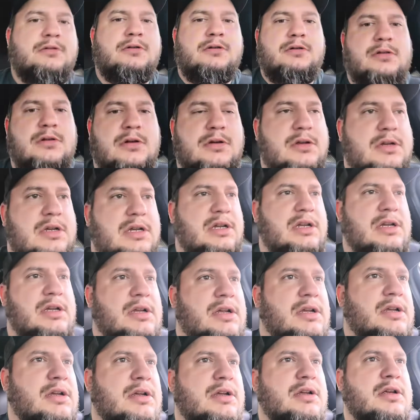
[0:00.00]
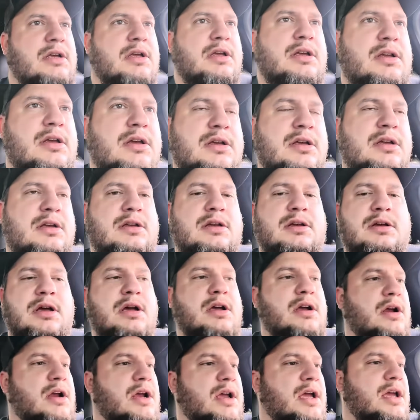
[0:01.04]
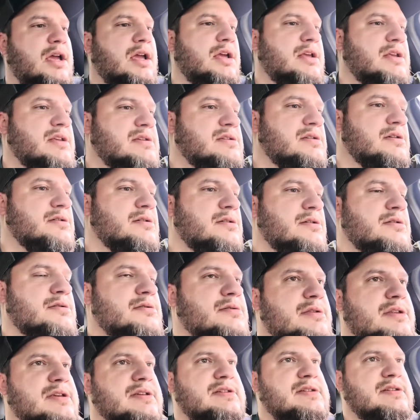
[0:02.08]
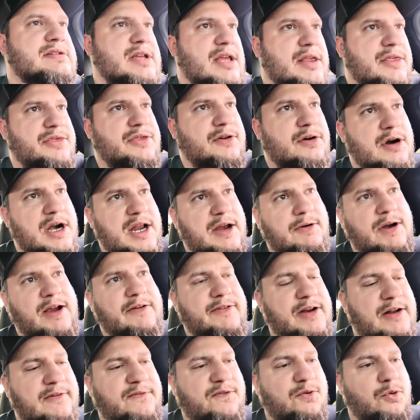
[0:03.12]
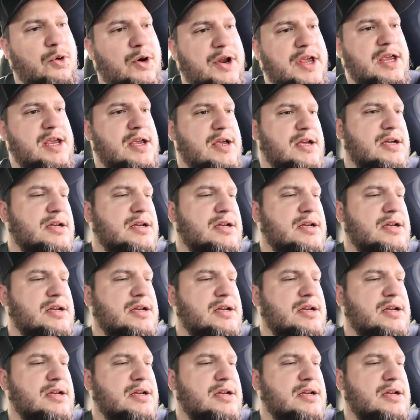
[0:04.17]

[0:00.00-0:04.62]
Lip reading: All right, so this is at 30, revving to 40.